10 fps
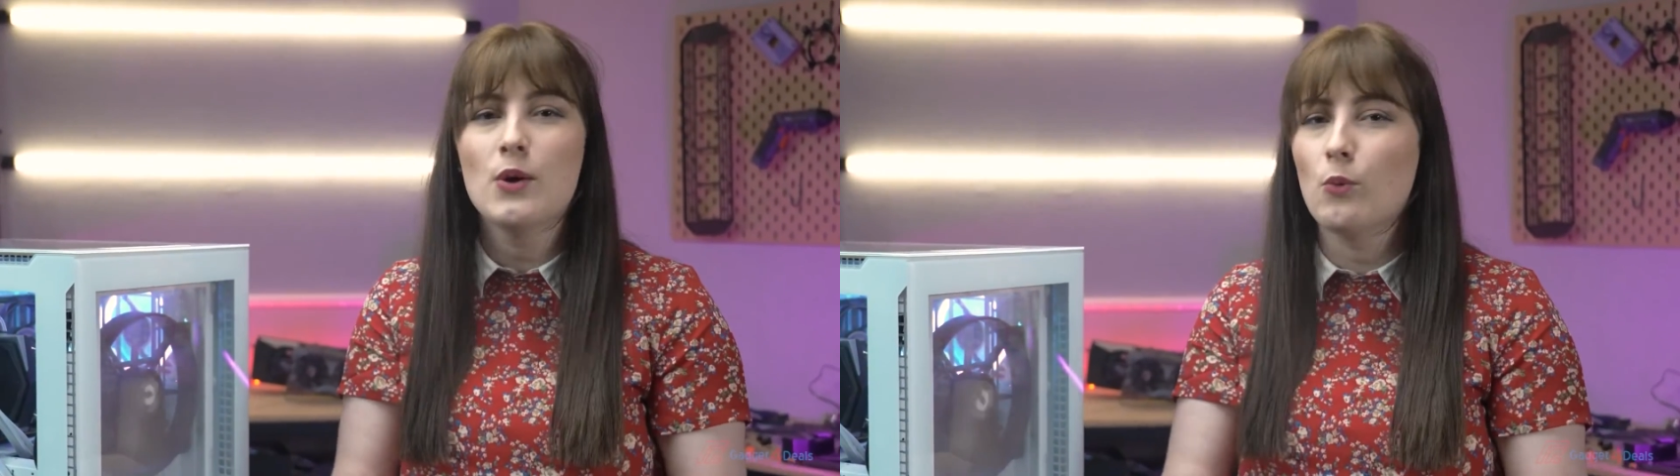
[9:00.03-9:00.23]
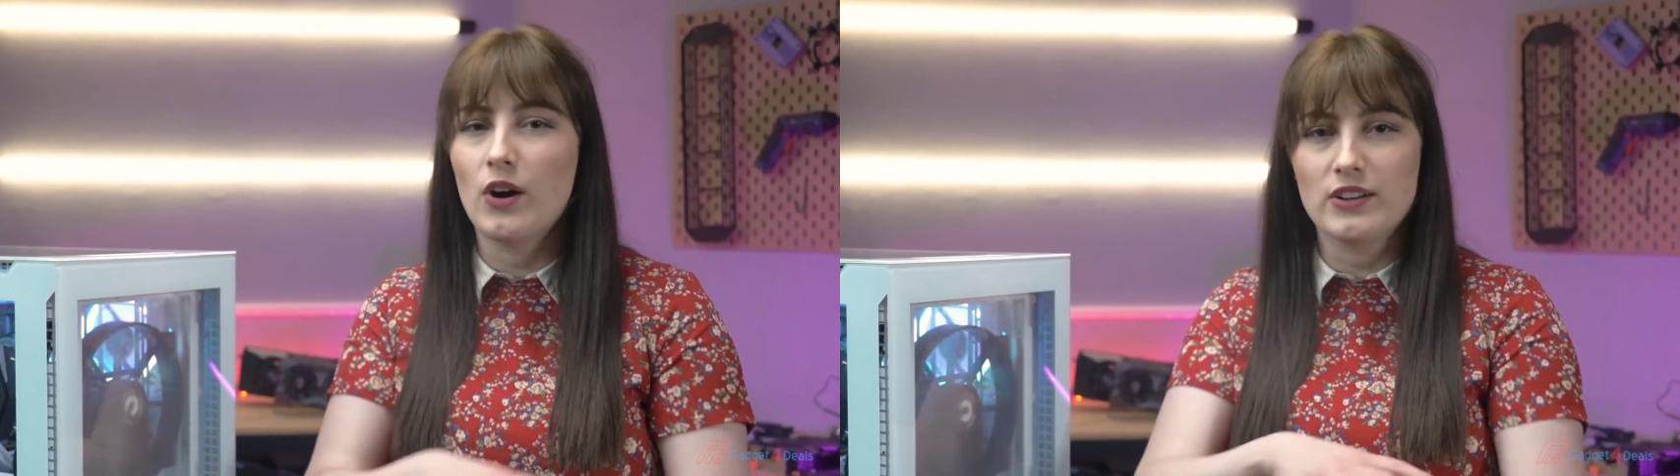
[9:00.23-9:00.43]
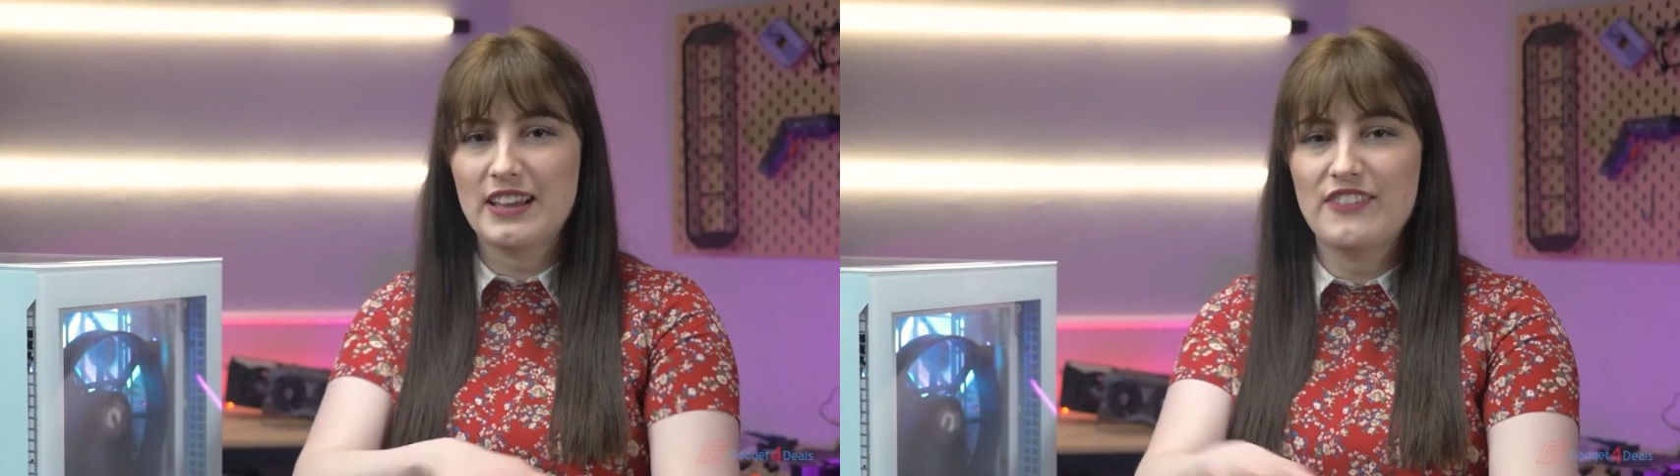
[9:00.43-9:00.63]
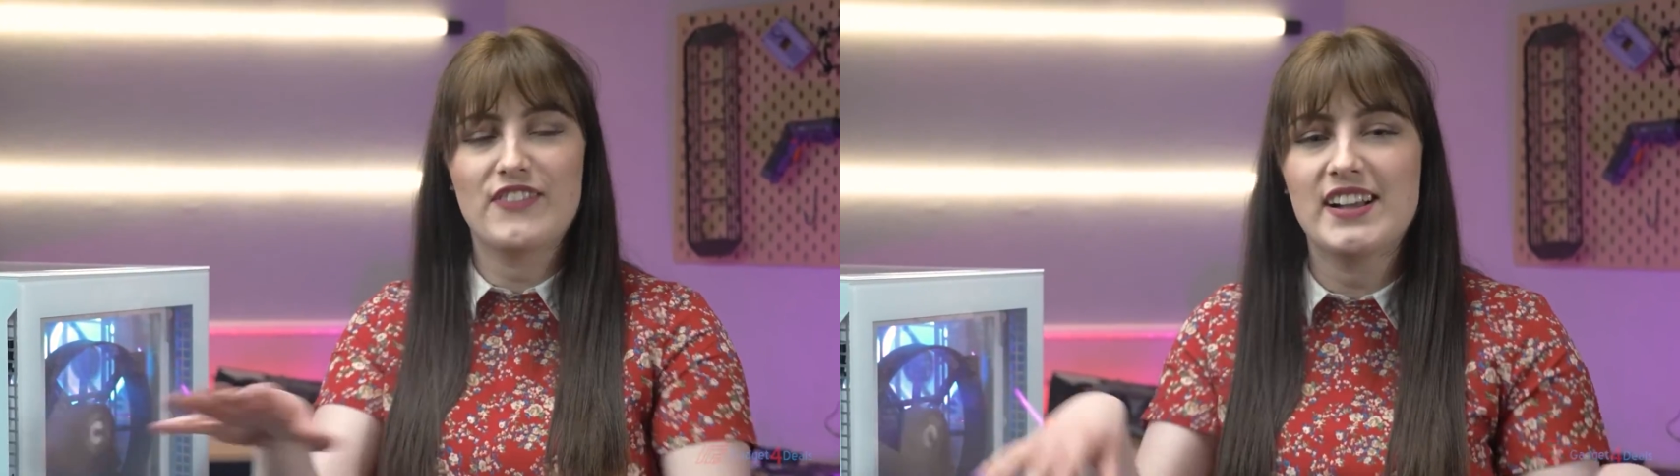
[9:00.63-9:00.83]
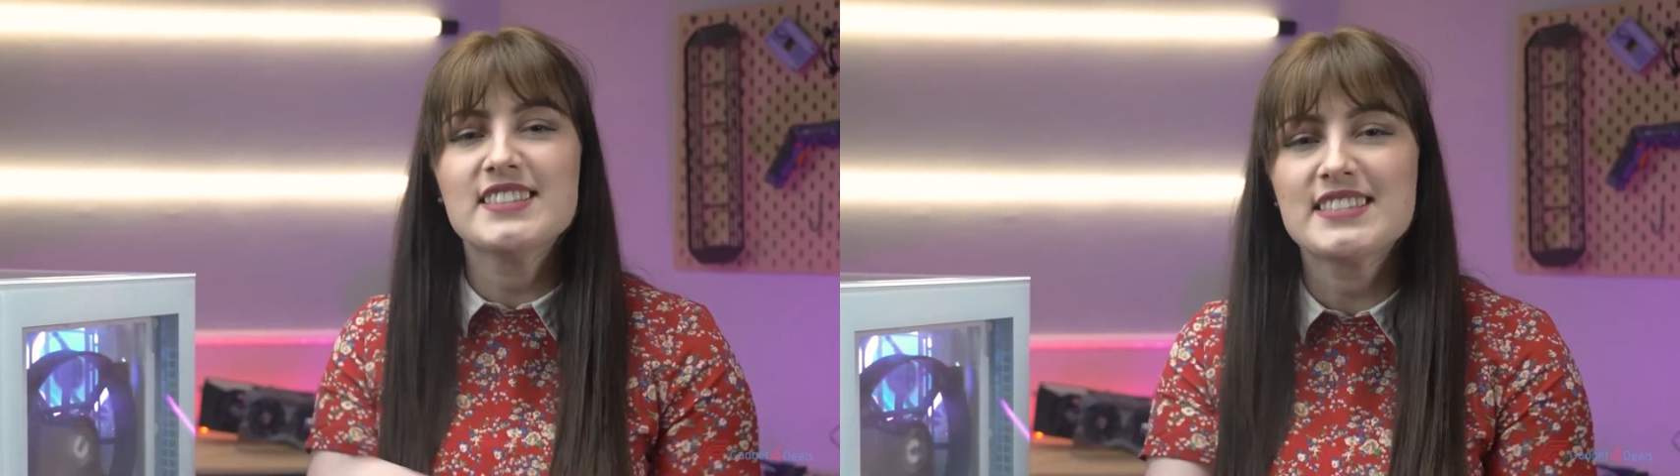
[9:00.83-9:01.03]
what
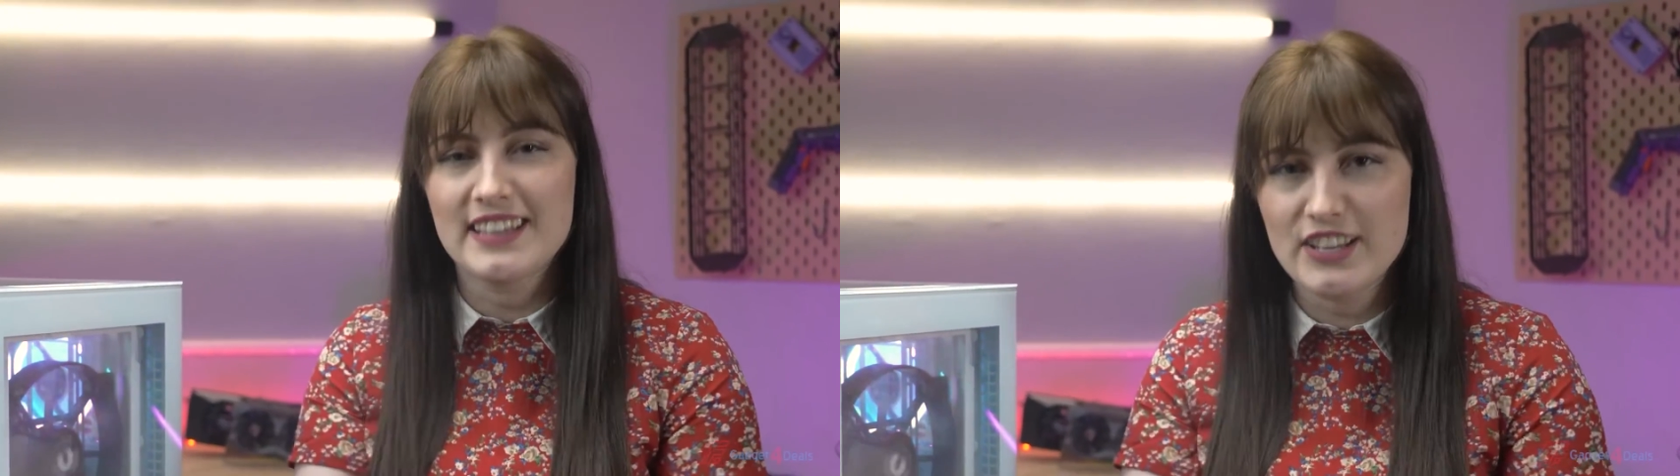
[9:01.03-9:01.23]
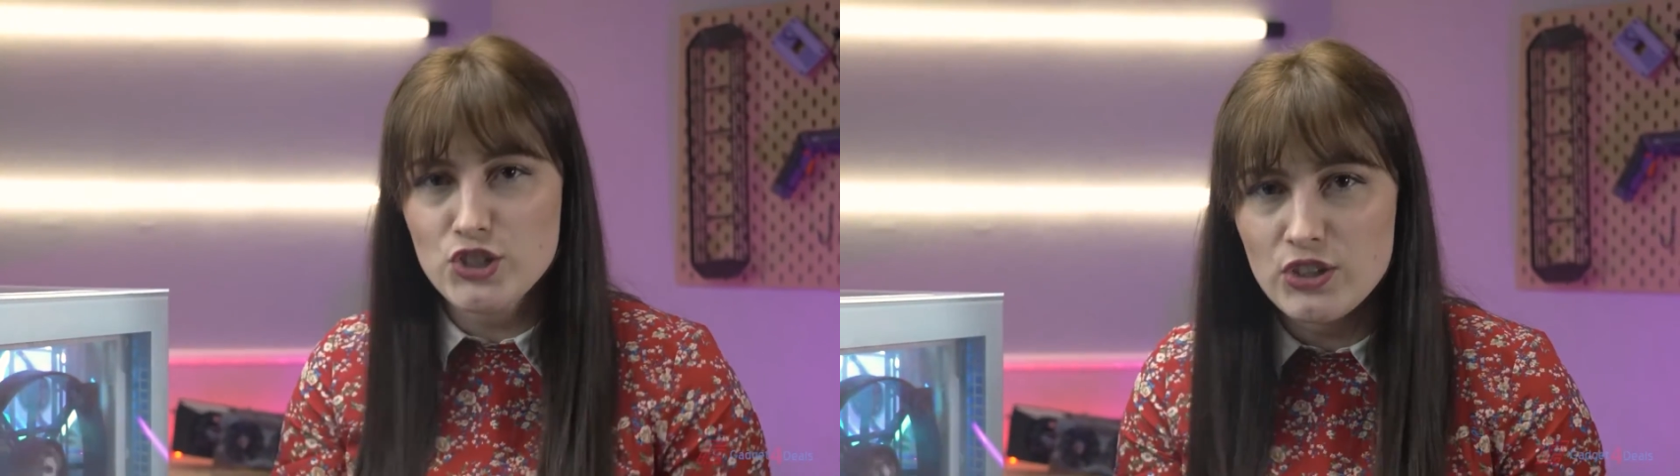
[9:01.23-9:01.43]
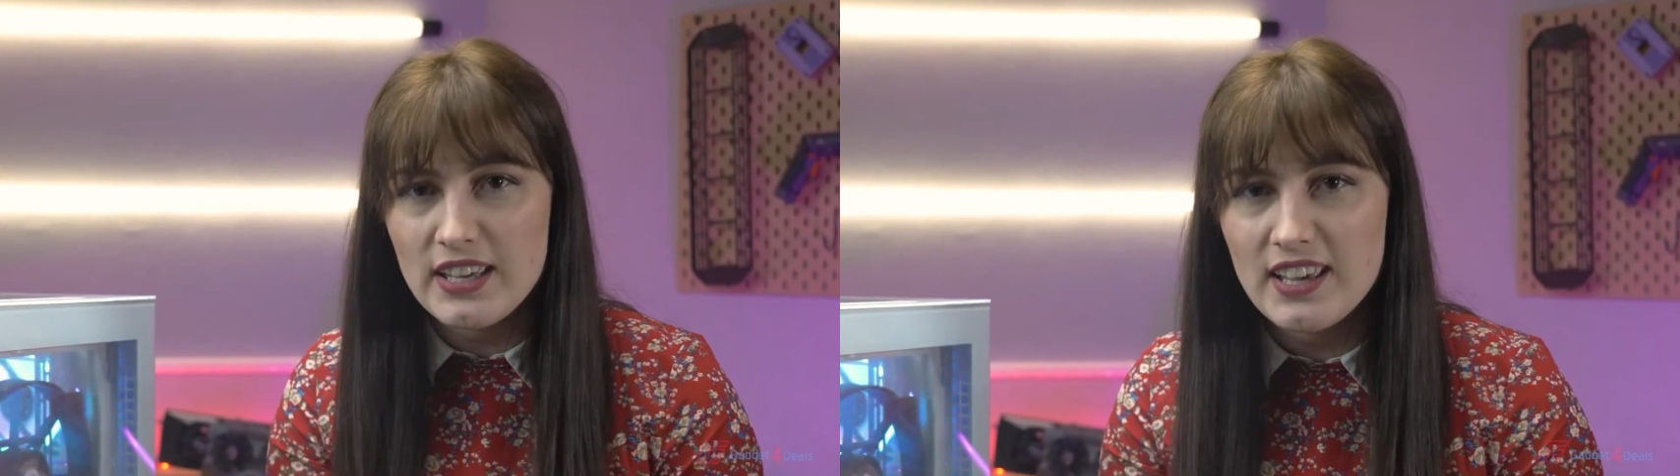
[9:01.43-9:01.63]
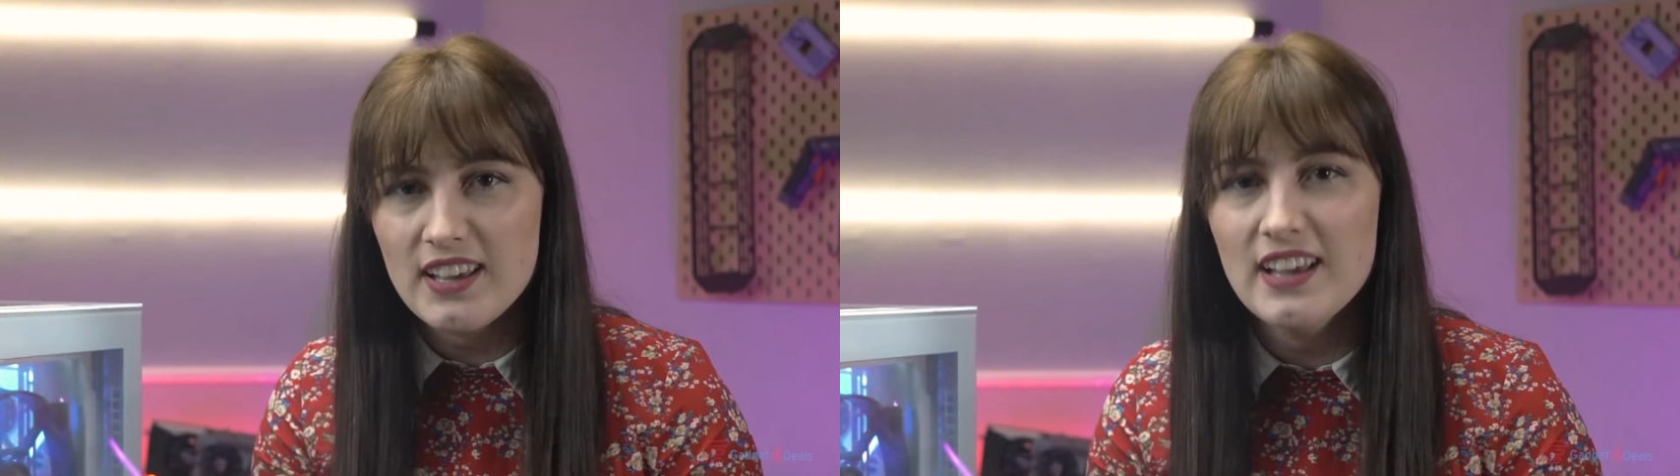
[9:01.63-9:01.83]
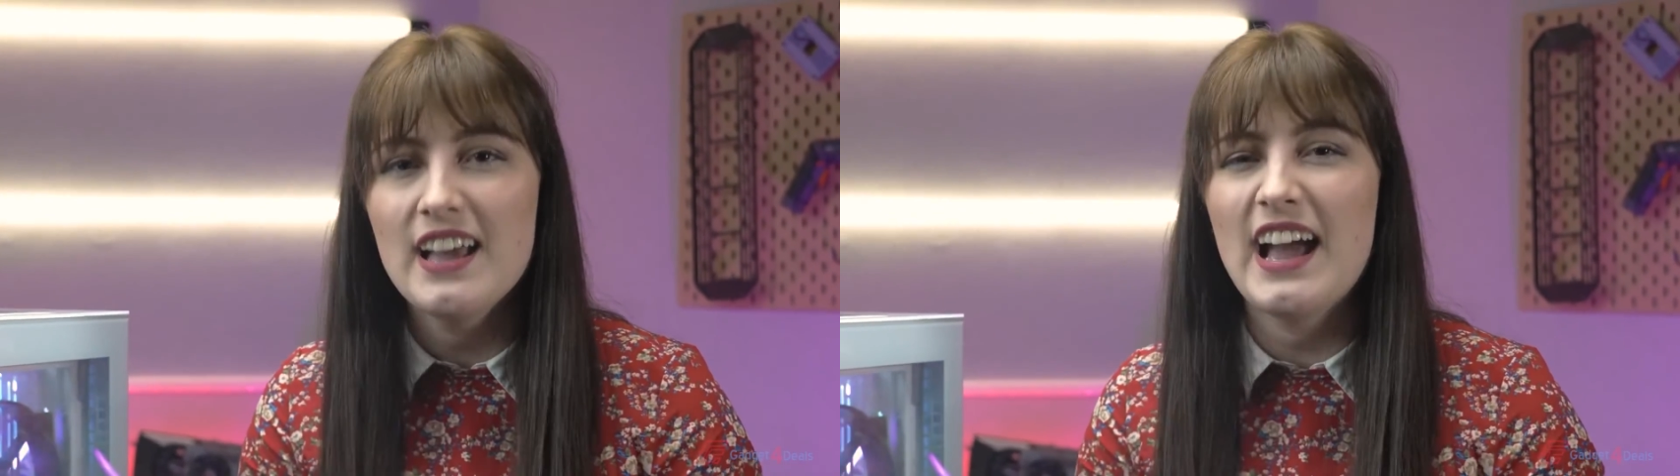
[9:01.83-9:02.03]
events led you here,